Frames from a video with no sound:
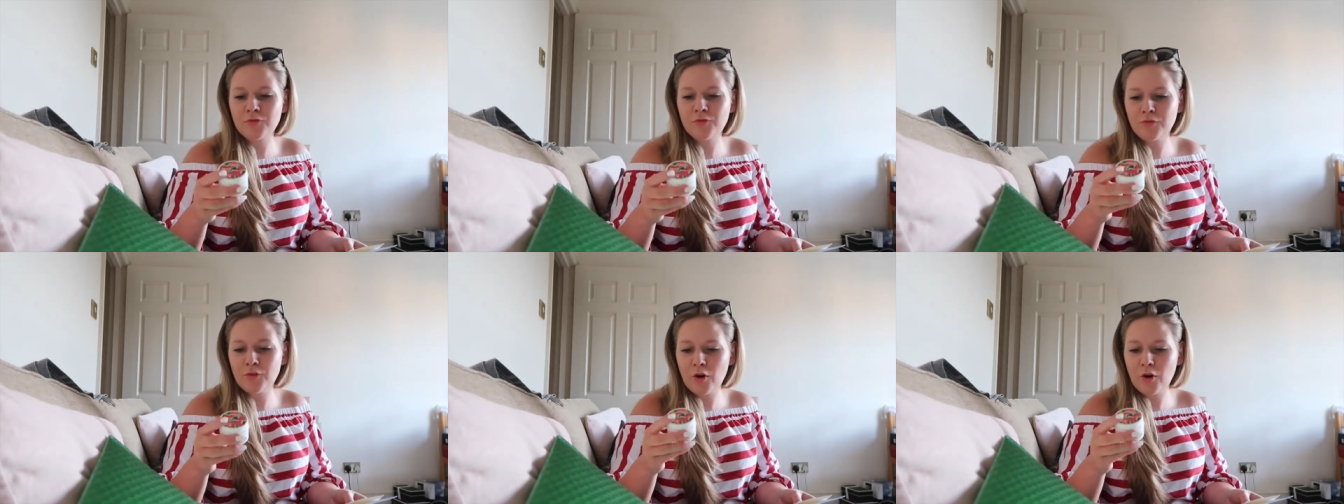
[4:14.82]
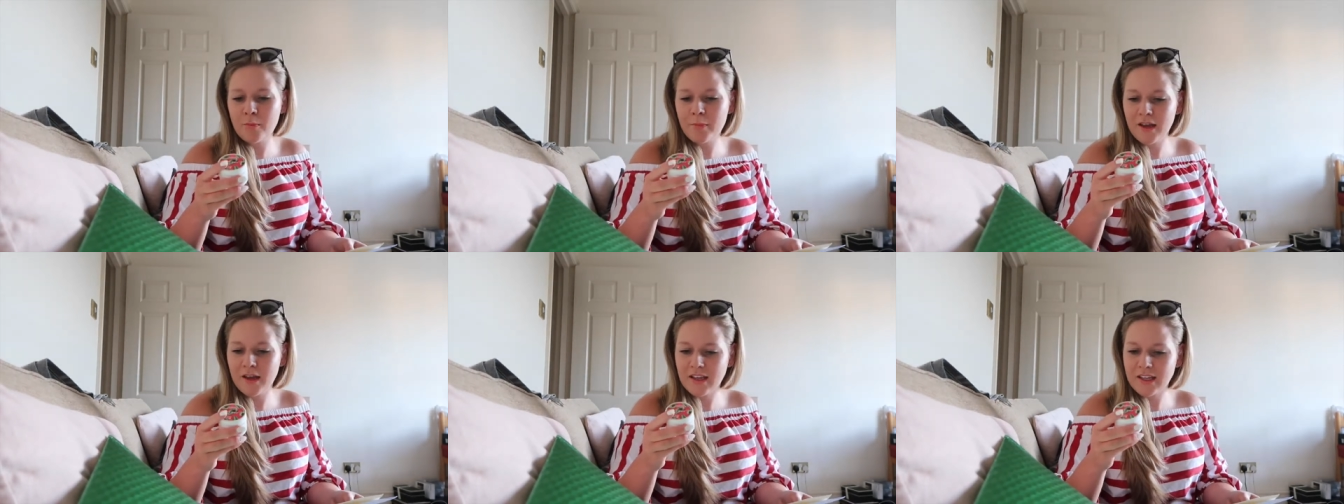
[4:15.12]

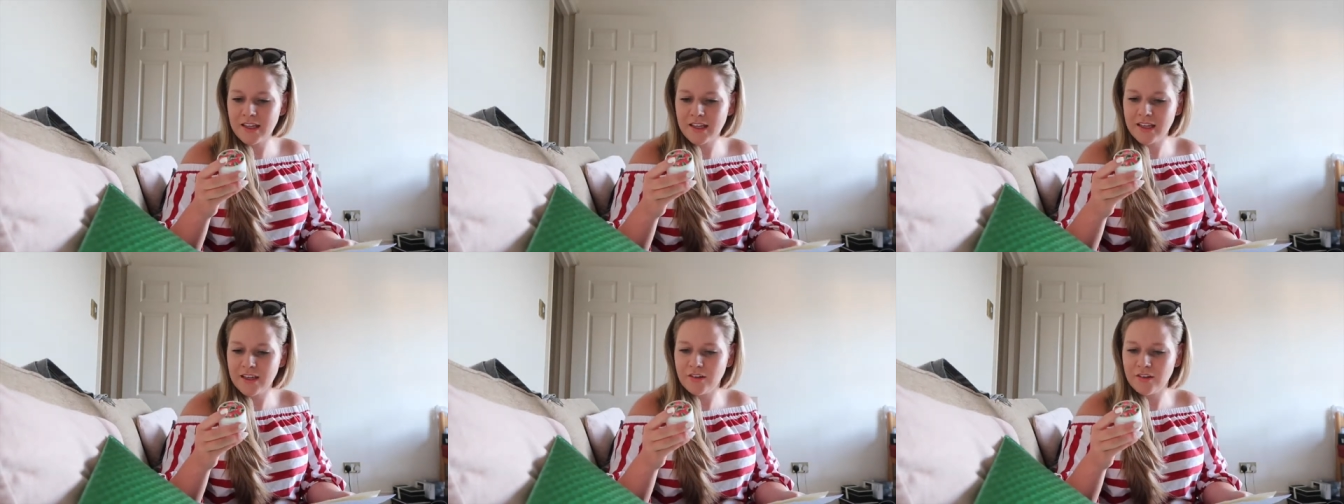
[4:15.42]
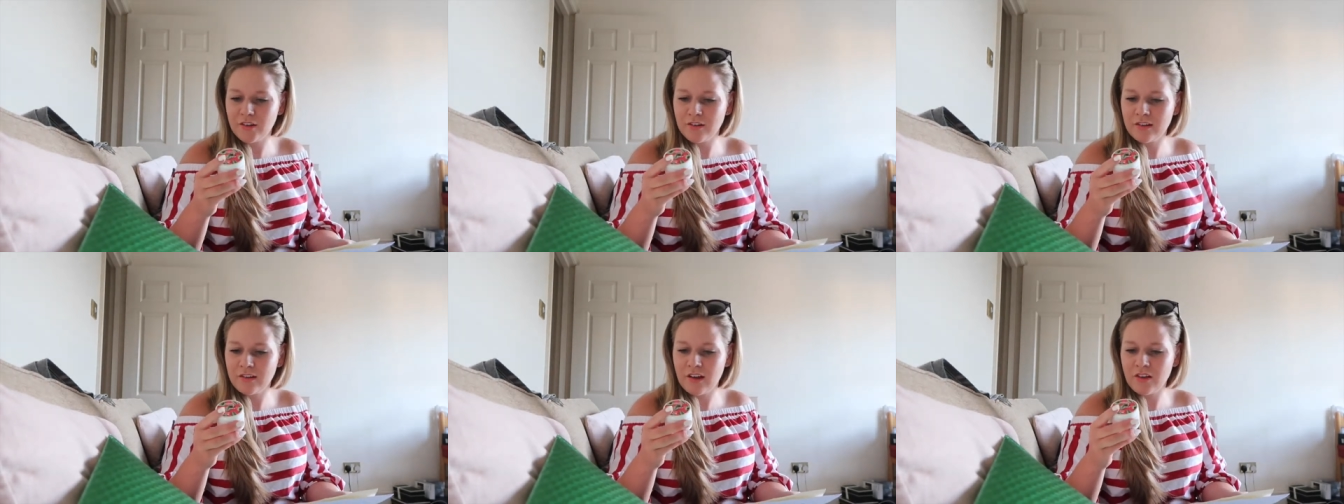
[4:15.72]
from
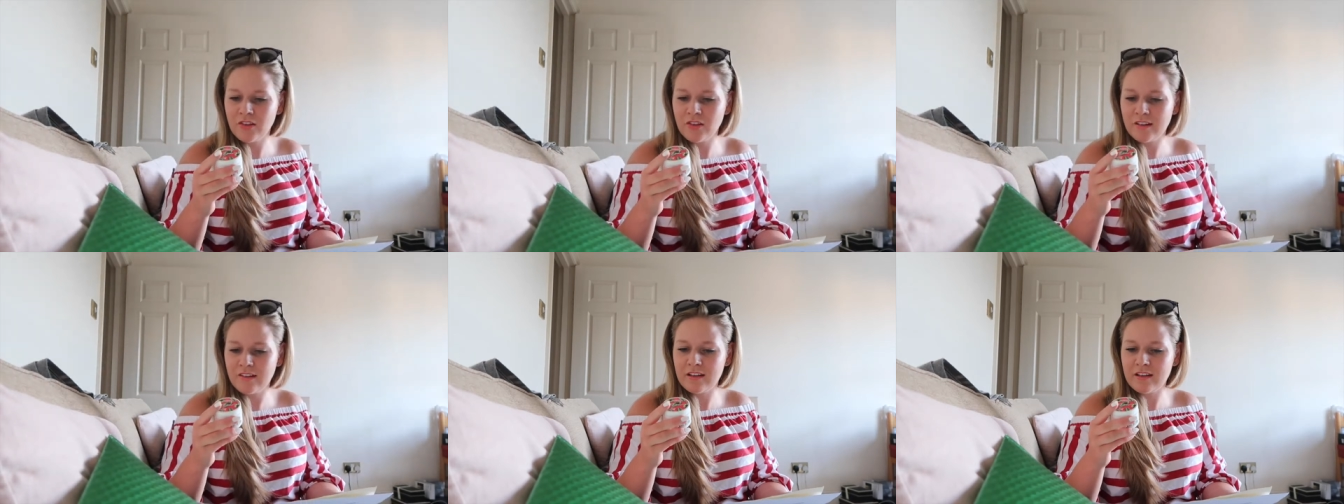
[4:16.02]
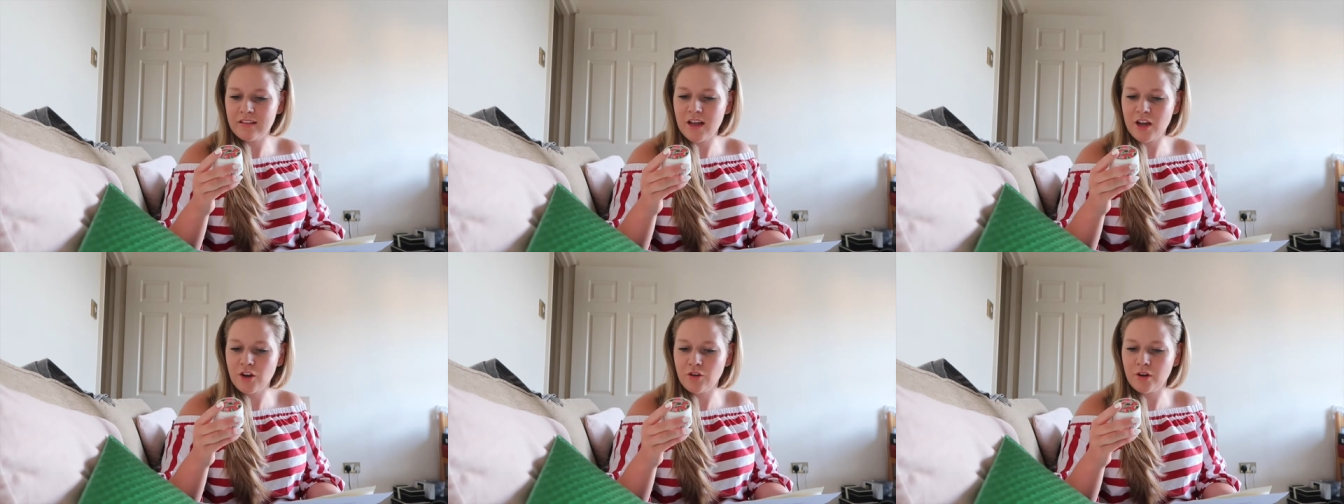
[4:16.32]
Kiehl's and this
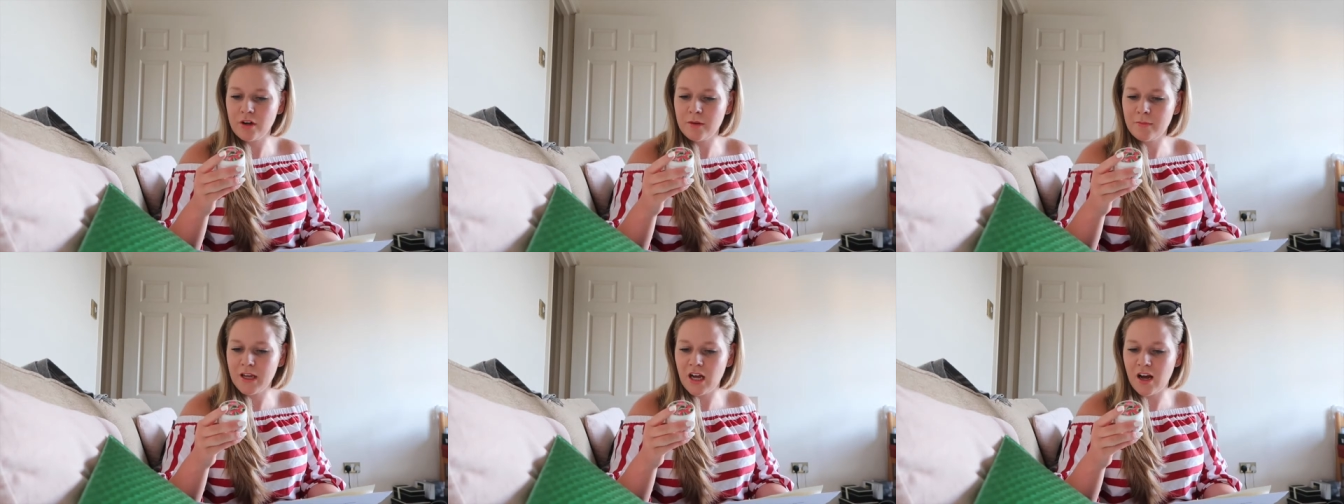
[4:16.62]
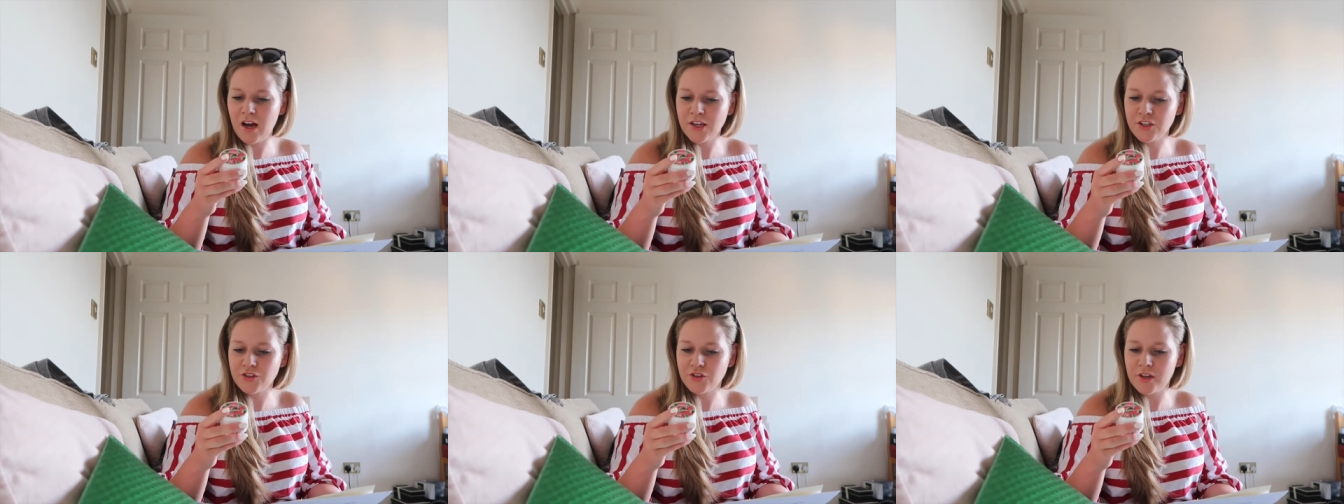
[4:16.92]
is their creamy
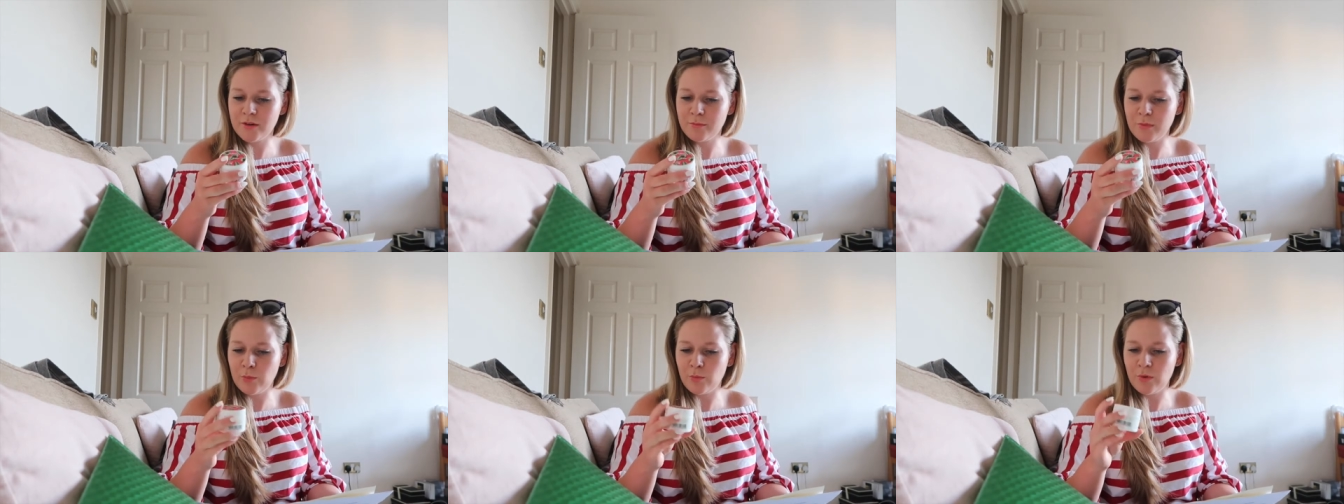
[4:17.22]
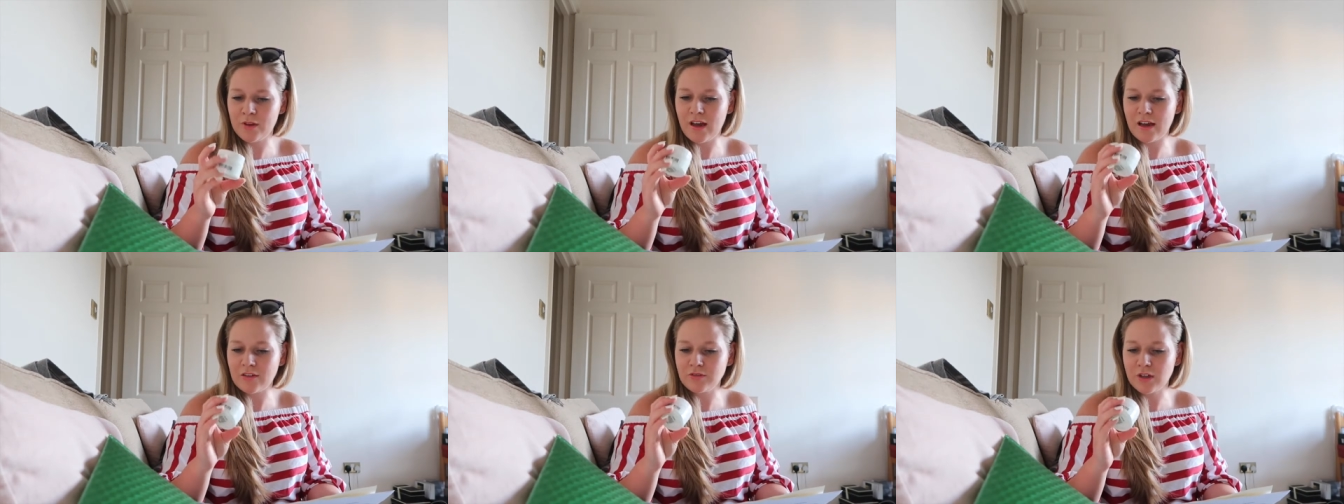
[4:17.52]
eye treatment
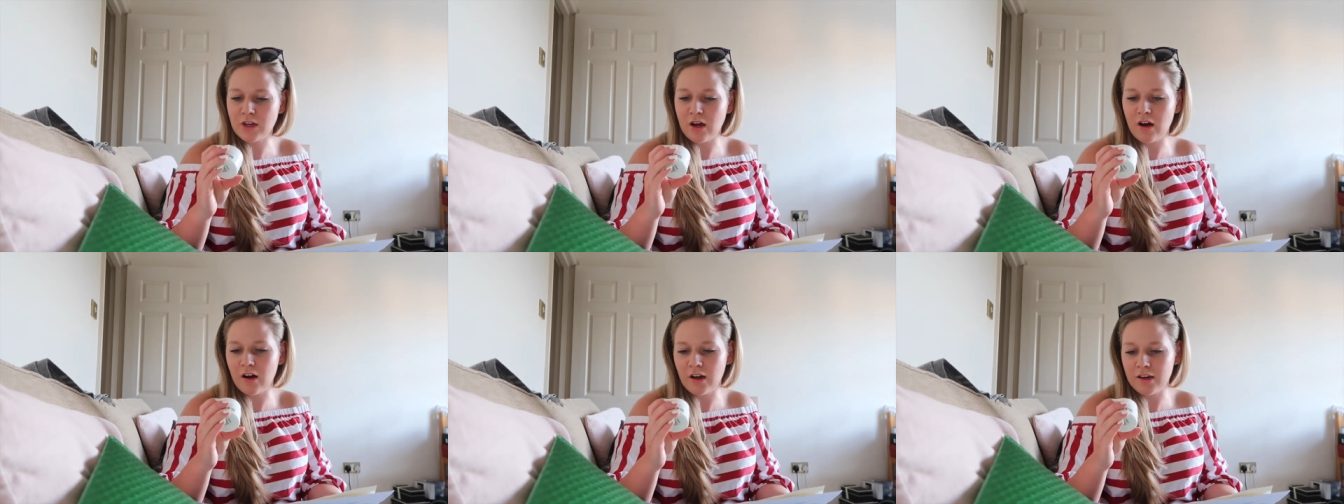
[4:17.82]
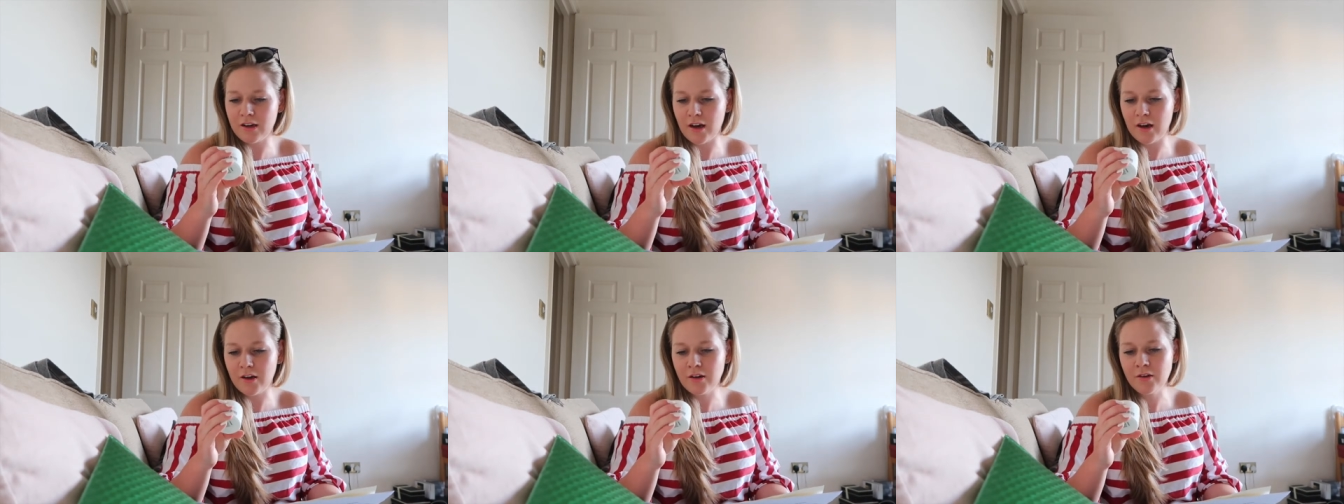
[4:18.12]
with
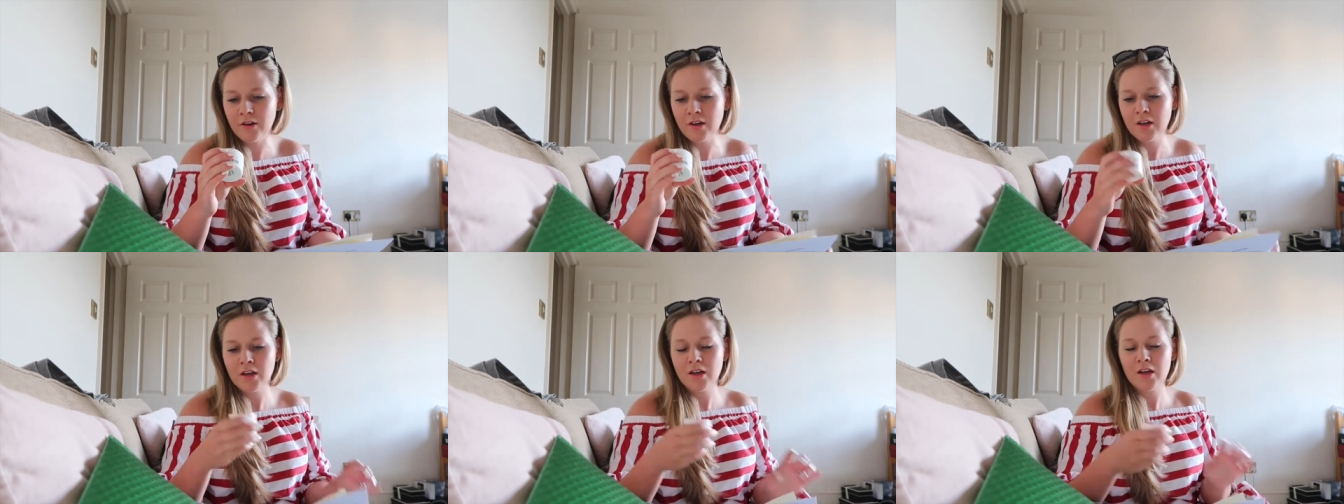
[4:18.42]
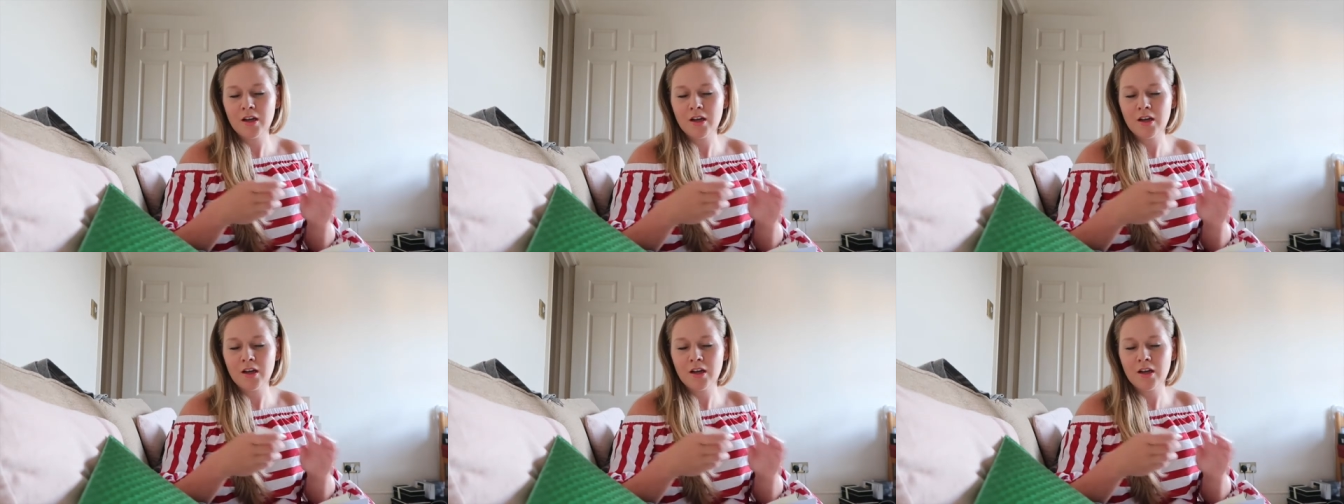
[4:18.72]
avocado.